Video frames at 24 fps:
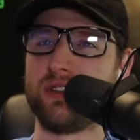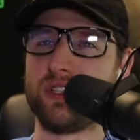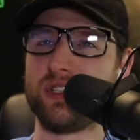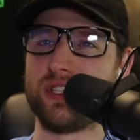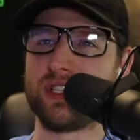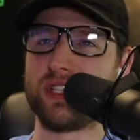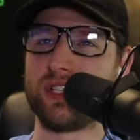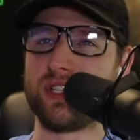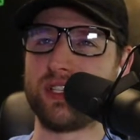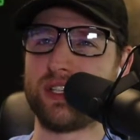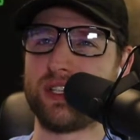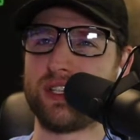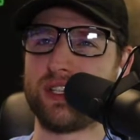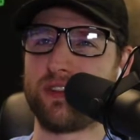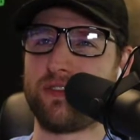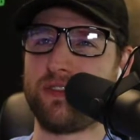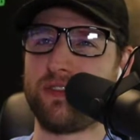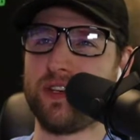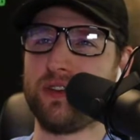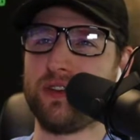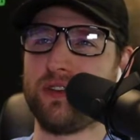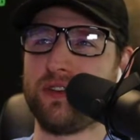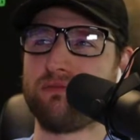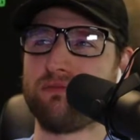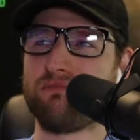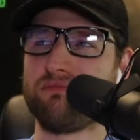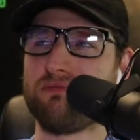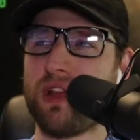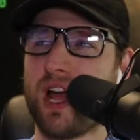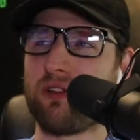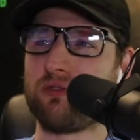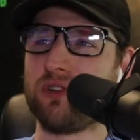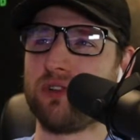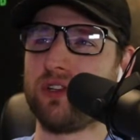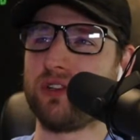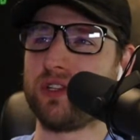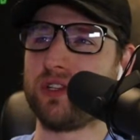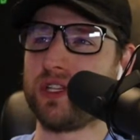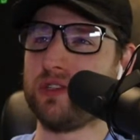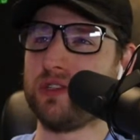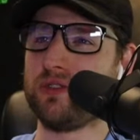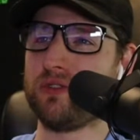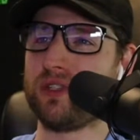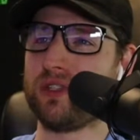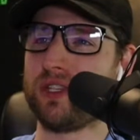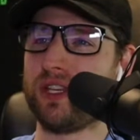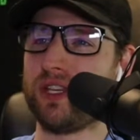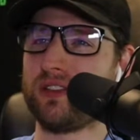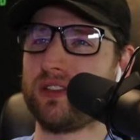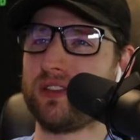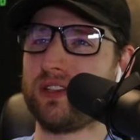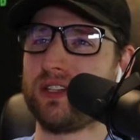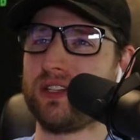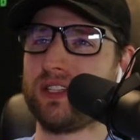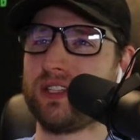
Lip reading: Does it feel not real to you either?